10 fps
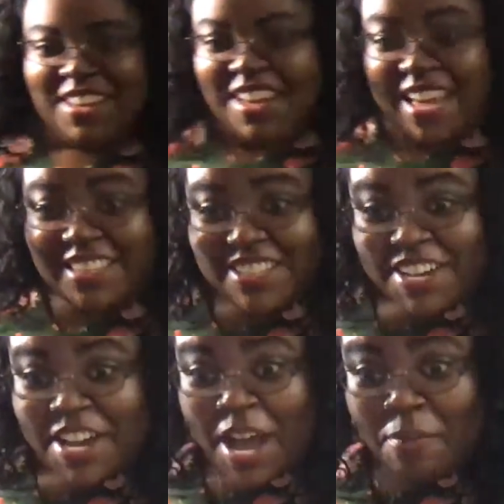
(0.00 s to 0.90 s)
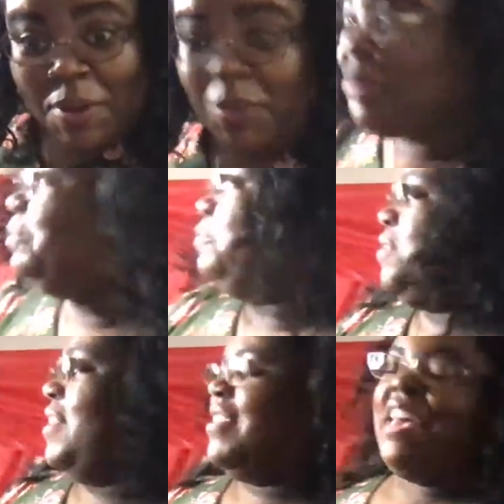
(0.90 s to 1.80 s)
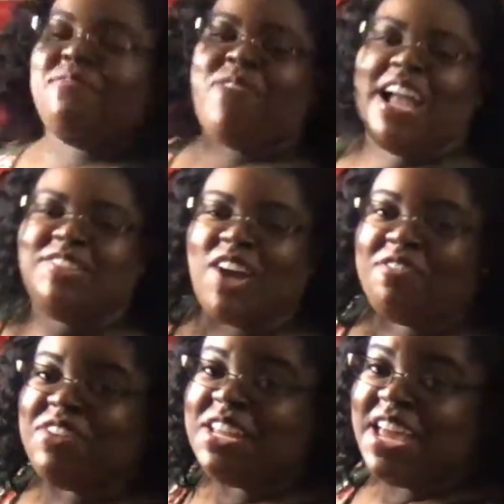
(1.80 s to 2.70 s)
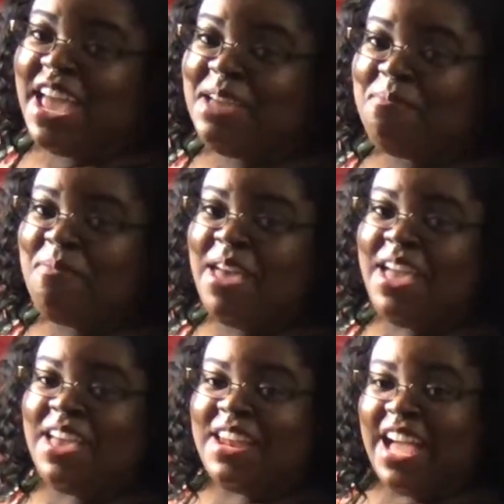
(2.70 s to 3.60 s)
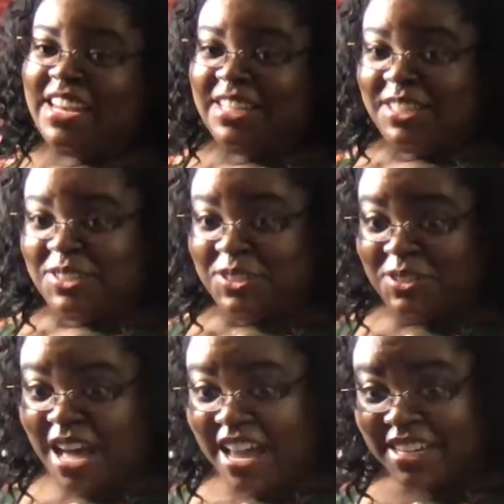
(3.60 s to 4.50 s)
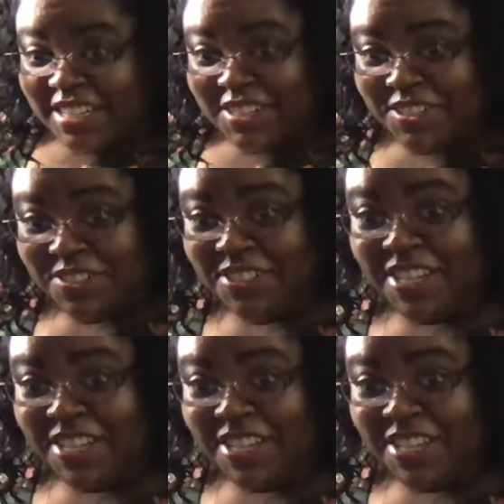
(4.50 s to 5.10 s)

I see a comment. Ooh. That's right, Jarvita. Amen. Hallelujah. Hallelujah.